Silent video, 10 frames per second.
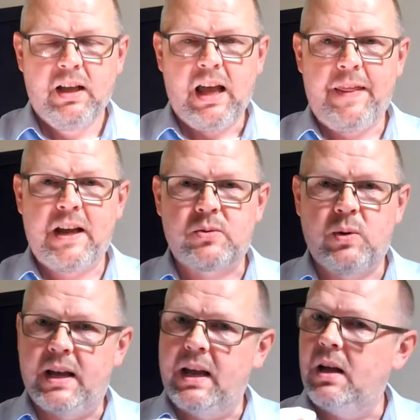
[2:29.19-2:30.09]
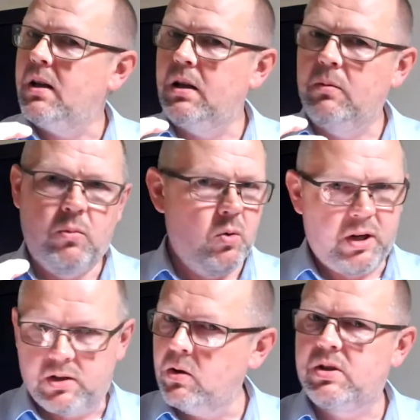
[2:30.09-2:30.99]
And that's where more
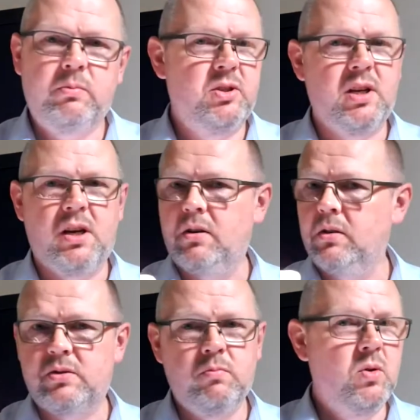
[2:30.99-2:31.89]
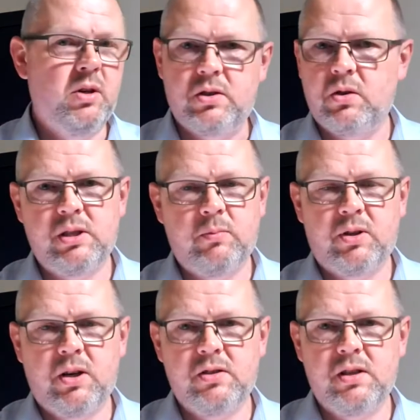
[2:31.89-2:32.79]
exotic materials, more exotic
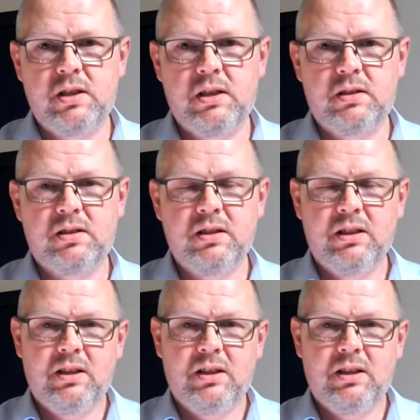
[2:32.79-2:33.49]
processes,